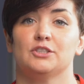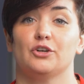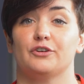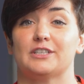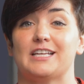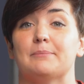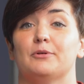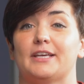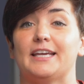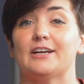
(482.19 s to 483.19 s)
So for
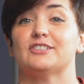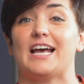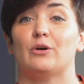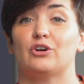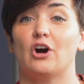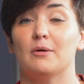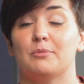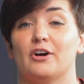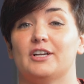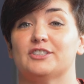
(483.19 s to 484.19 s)
example, here's how
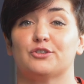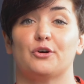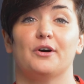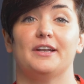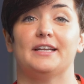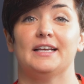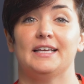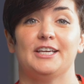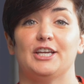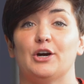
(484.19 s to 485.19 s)
Compound has grown,
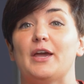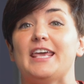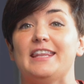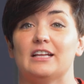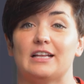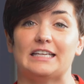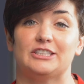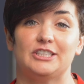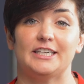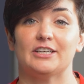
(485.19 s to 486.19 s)
you know, in the
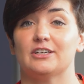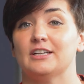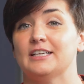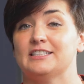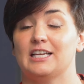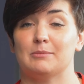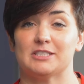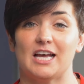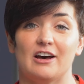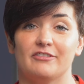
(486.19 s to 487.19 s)
last year, same
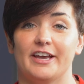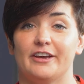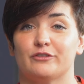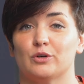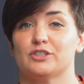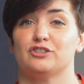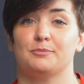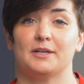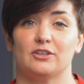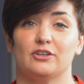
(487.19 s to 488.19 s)
as Aave. Of course, there's
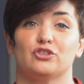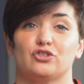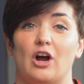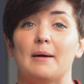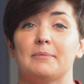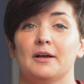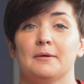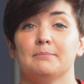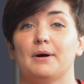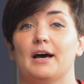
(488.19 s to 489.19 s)
been a little drop,
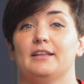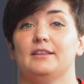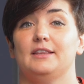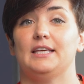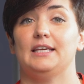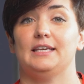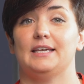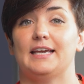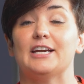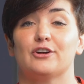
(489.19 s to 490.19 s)
but the
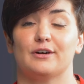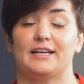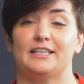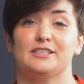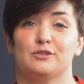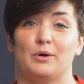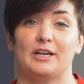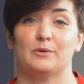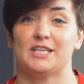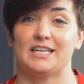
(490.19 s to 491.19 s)
increase when
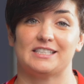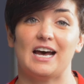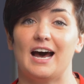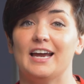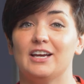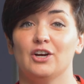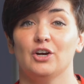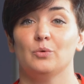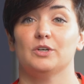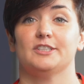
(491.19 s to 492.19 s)
it was at its high
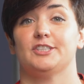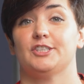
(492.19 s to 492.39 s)
was